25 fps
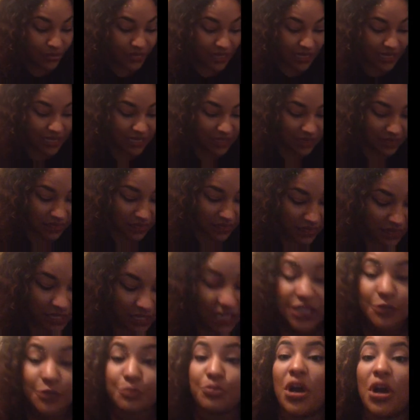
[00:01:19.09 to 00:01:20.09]

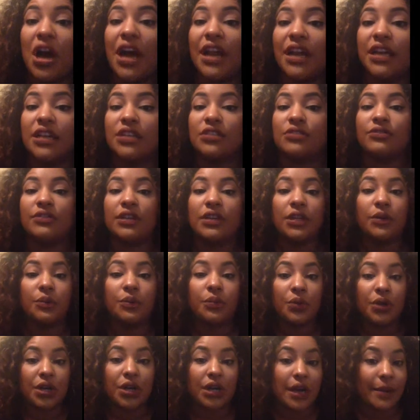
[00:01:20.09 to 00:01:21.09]
these products really
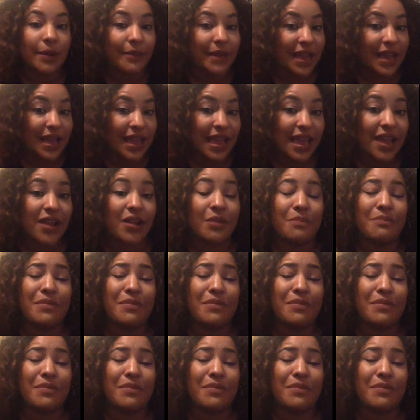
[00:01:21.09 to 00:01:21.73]
work on my hair.